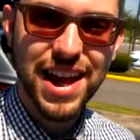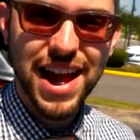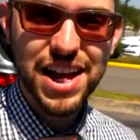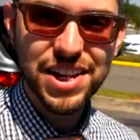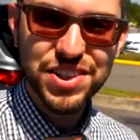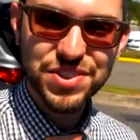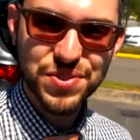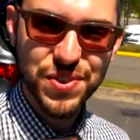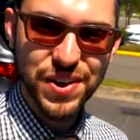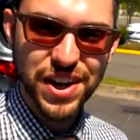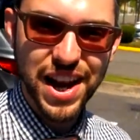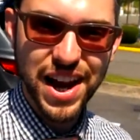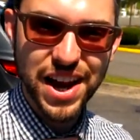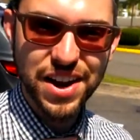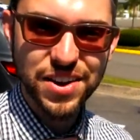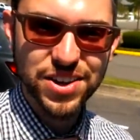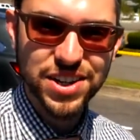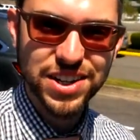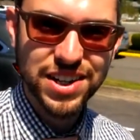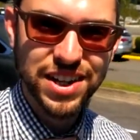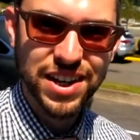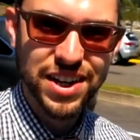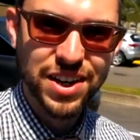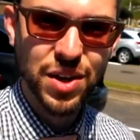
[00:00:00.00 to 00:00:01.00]
Ask for
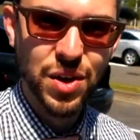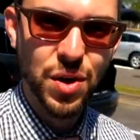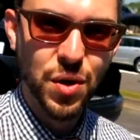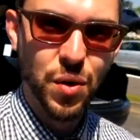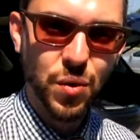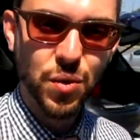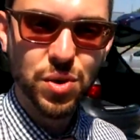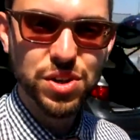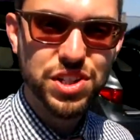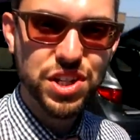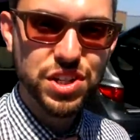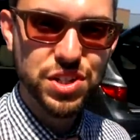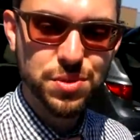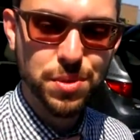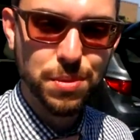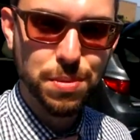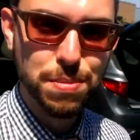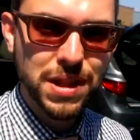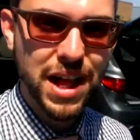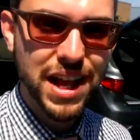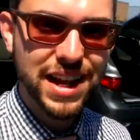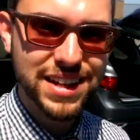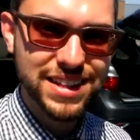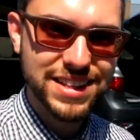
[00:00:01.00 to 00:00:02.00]
Aaron or just
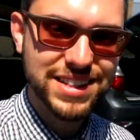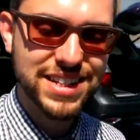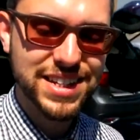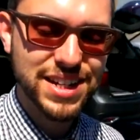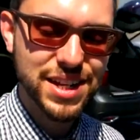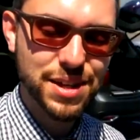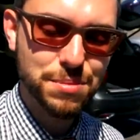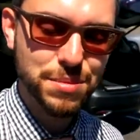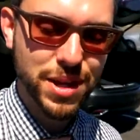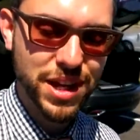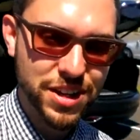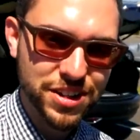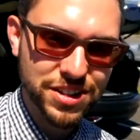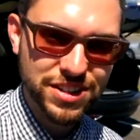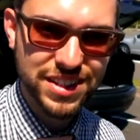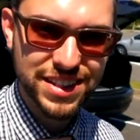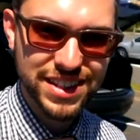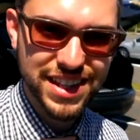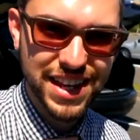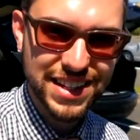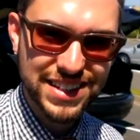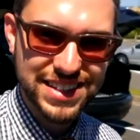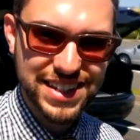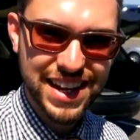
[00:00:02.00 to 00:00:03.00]
reply to this email.
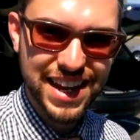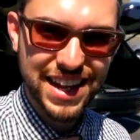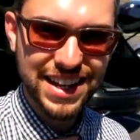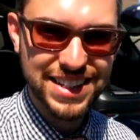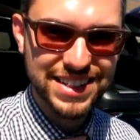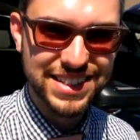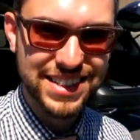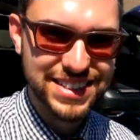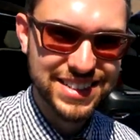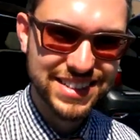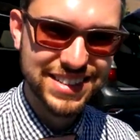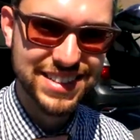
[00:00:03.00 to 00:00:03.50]
Thanks again.